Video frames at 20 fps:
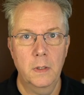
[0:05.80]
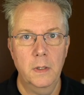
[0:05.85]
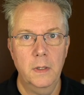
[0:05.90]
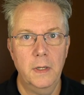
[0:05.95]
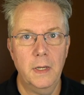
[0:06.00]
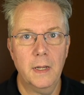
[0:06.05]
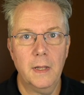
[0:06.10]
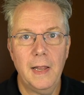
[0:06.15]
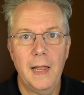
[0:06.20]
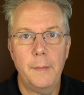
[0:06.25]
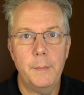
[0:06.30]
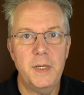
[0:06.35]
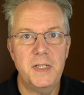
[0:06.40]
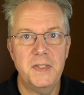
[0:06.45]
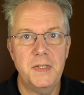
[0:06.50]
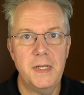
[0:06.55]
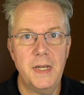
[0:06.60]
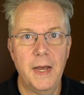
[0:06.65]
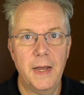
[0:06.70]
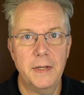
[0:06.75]
In CloudBees
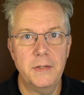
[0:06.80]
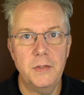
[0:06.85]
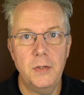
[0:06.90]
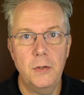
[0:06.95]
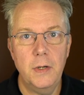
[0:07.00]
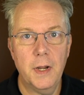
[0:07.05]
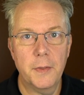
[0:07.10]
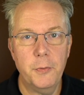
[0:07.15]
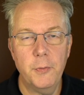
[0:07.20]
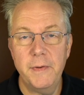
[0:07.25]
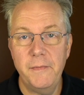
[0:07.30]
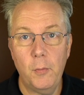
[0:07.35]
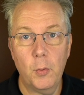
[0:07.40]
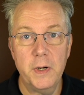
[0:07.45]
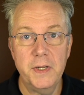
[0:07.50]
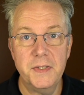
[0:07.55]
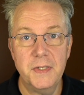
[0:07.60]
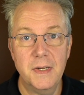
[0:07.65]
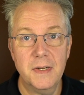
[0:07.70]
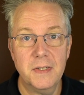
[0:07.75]
C I two point three four
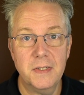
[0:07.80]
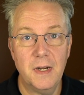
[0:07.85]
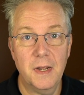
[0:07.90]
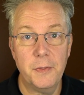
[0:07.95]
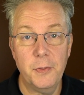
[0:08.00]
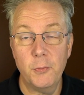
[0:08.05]
six point